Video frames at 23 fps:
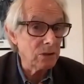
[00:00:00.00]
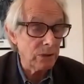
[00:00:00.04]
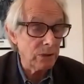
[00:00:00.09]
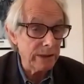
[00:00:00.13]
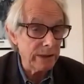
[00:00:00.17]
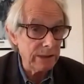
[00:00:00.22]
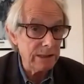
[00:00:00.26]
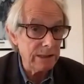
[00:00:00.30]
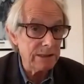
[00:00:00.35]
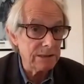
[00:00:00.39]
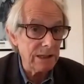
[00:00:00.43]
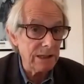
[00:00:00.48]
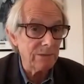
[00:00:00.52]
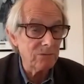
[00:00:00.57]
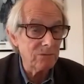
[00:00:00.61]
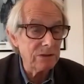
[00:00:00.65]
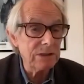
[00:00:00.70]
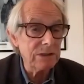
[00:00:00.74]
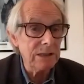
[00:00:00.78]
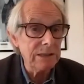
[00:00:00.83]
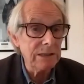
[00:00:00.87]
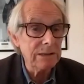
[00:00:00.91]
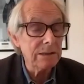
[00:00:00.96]

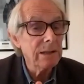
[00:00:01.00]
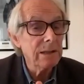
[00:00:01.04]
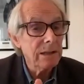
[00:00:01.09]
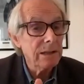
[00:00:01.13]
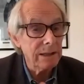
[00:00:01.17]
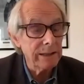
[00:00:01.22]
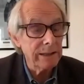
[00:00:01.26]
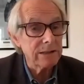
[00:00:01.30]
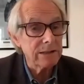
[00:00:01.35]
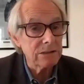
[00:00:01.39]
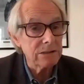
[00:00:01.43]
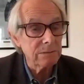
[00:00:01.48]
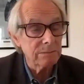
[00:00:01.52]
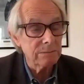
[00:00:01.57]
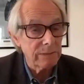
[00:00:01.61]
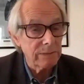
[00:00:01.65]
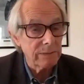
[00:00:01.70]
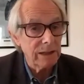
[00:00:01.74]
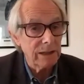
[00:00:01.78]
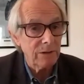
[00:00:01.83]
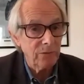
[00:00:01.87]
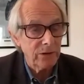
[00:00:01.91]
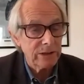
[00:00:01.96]
2017
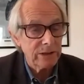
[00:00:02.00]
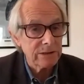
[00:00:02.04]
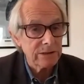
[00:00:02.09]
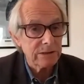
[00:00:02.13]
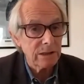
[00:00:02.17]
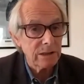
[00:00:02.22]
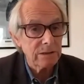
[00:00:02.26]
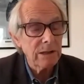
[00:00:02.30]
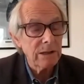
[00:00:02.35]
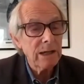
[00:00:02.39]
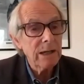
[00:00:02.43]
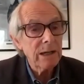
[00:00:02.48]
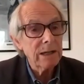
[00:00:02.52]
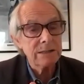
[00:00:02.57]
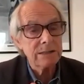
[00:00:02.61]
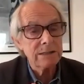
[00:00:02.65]
election manifesto,